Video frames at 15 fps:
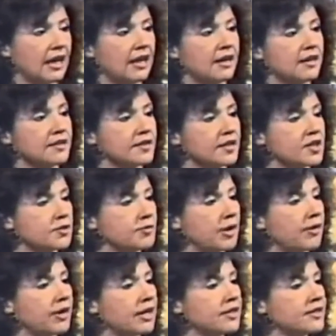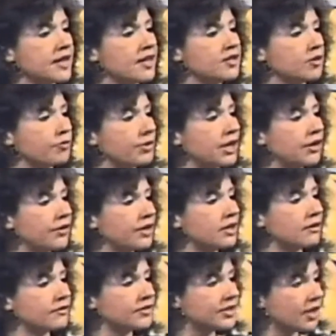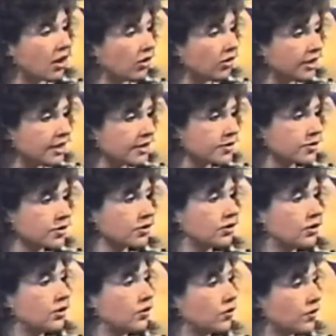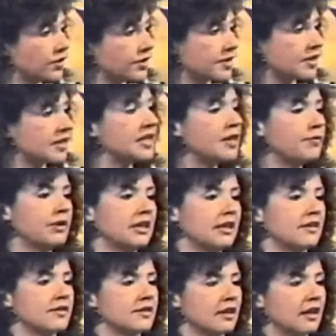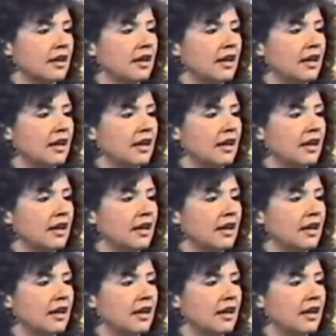and it is experienced as a period of dullness or sleepiness,